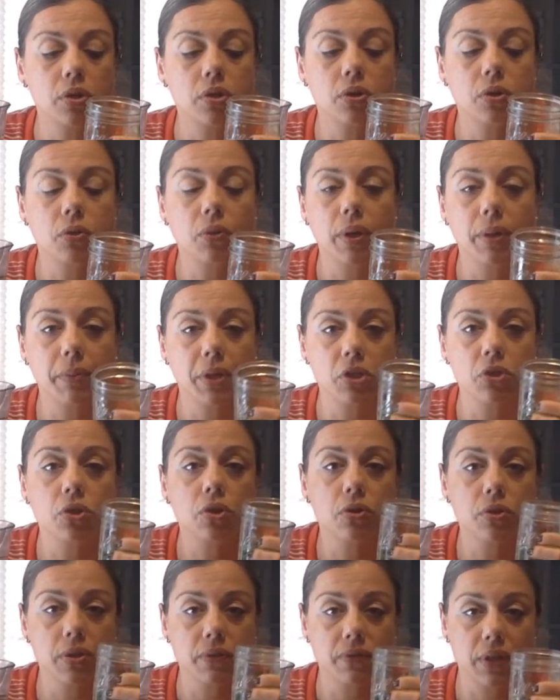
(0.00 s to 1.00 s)
So you want to make sure
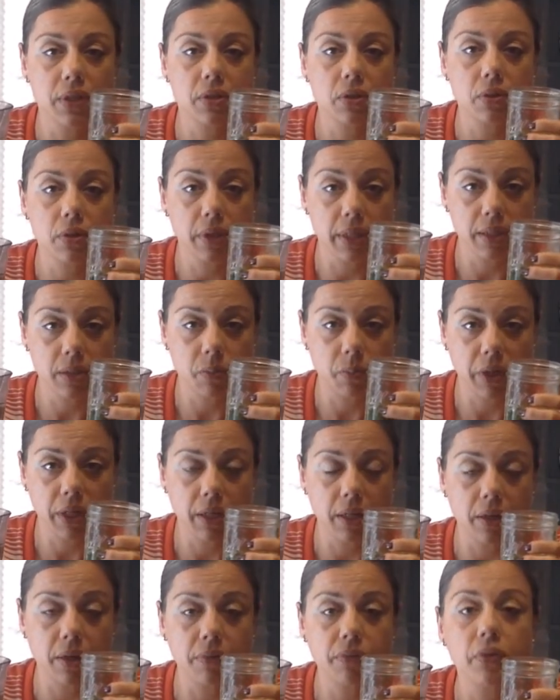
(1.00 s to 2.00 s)
you use a vessel that's big
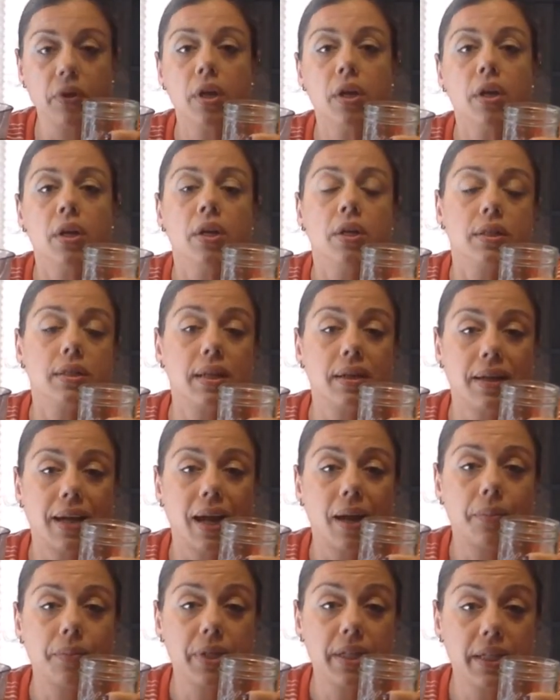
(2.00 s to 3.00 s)
enough to
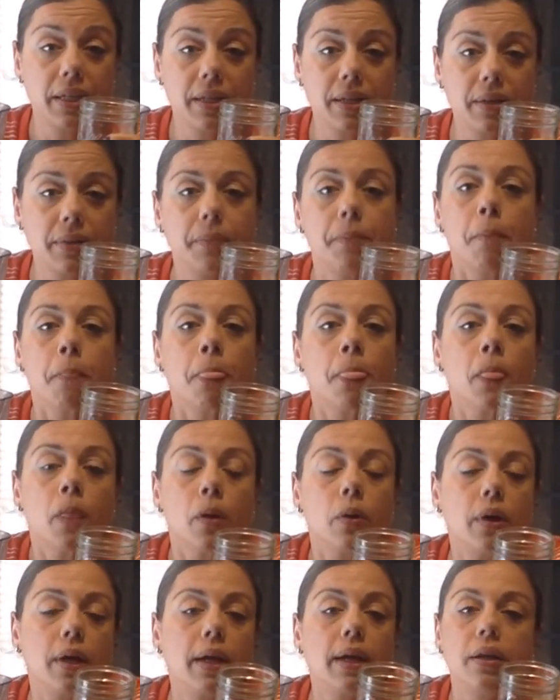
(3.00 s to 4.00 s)
accommodate it.
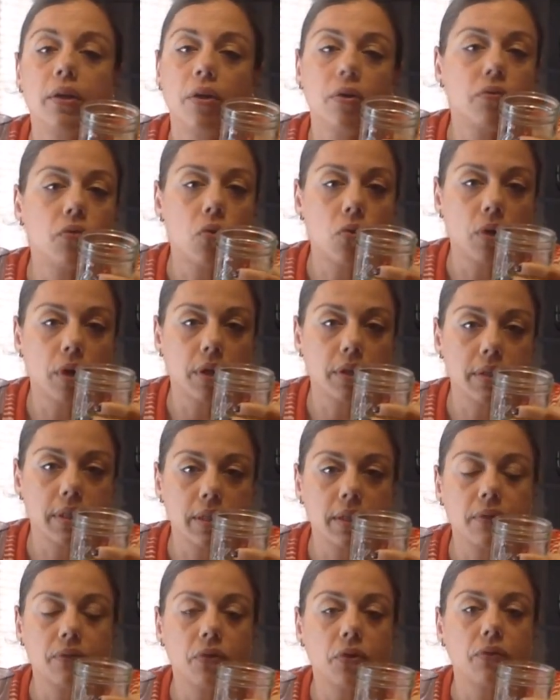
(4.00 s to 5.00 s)
And of course,
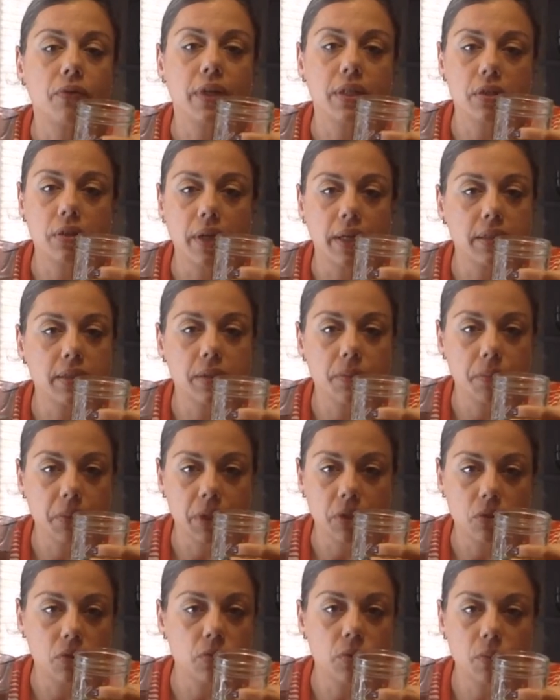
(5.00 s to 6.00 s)
if your vessel ends up
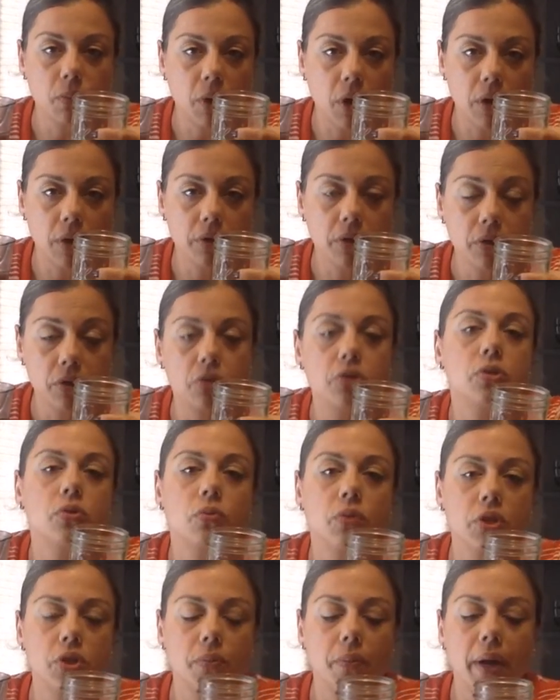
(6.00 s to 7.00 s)
being too small, you could just
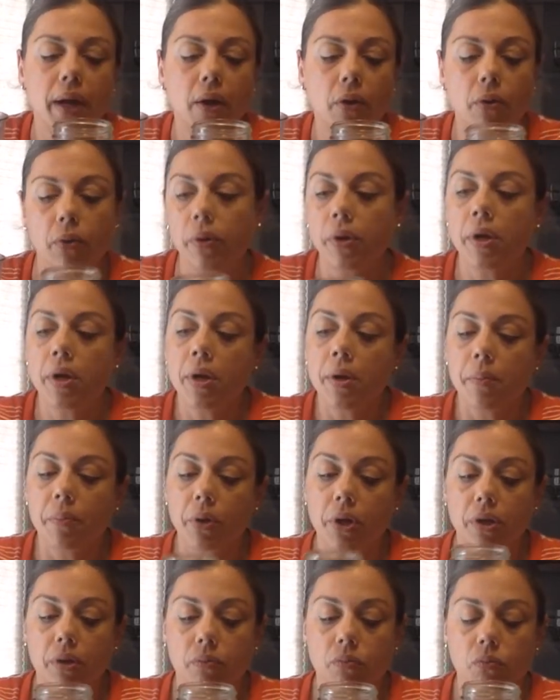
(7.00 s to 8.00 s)
switch them out.
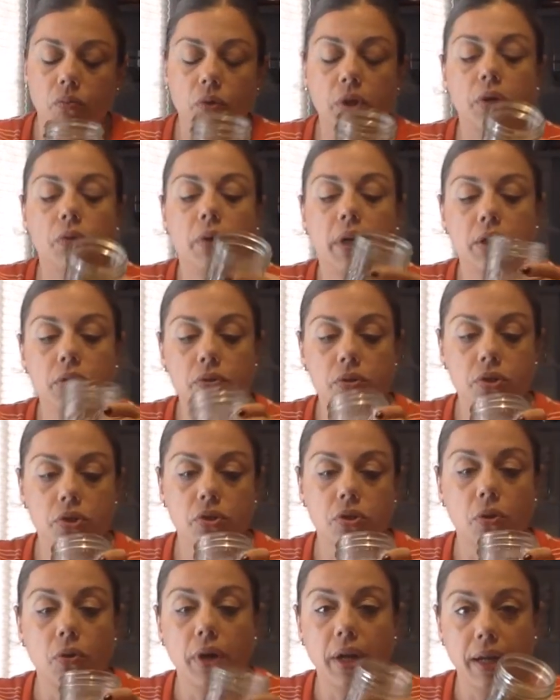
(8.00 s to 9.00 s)
But what you want to do is
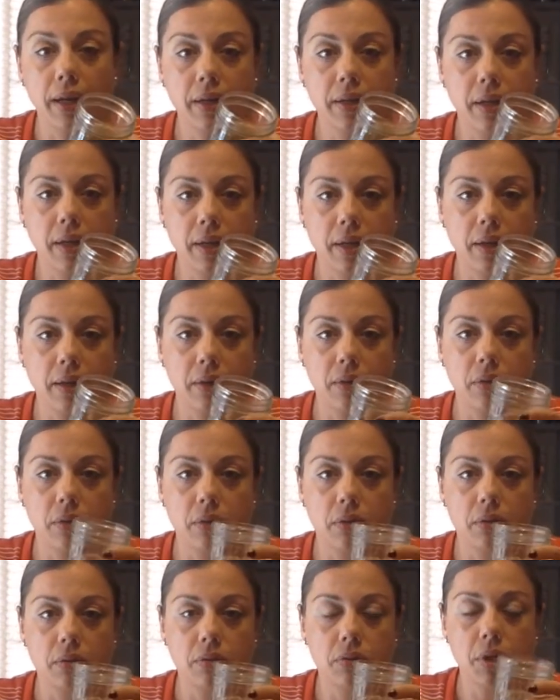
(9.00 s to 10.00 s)
just go ahead and
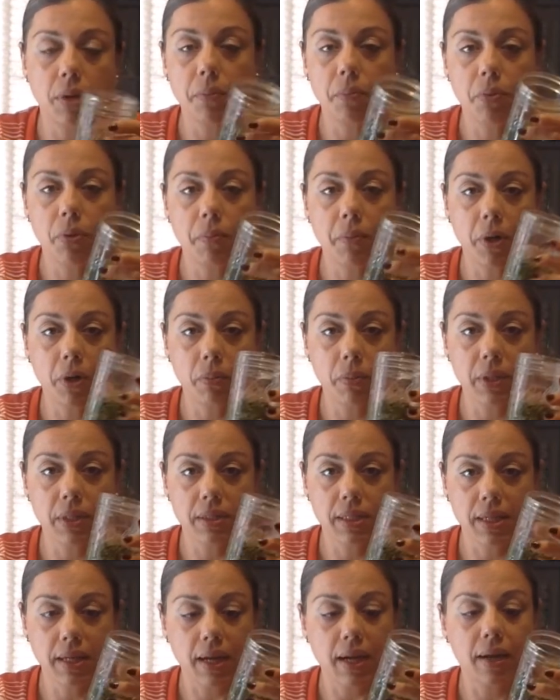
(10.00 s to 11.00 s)
dump the mung
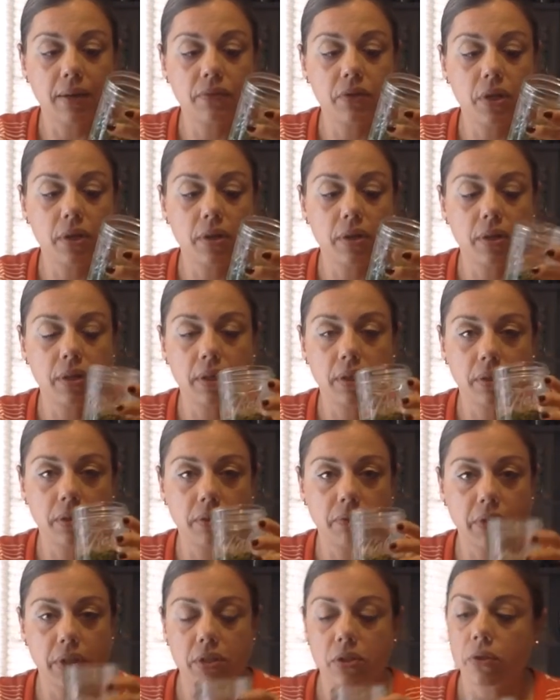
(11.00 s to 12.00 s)
beans like I've done in
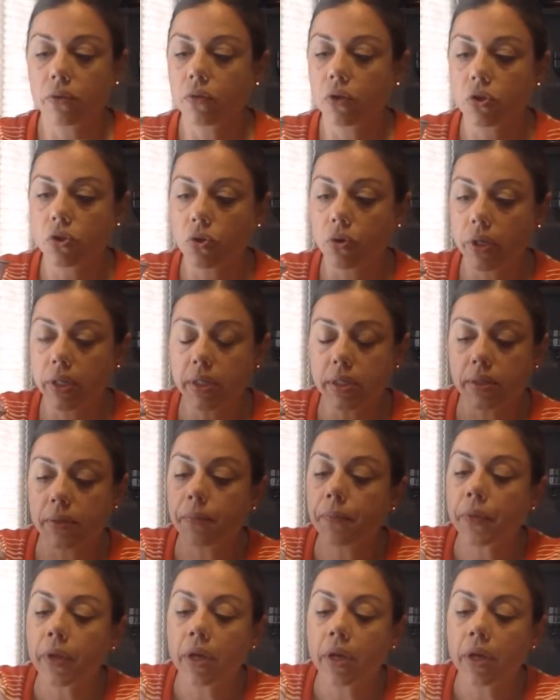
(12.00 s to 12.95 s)
the vessel of your choice.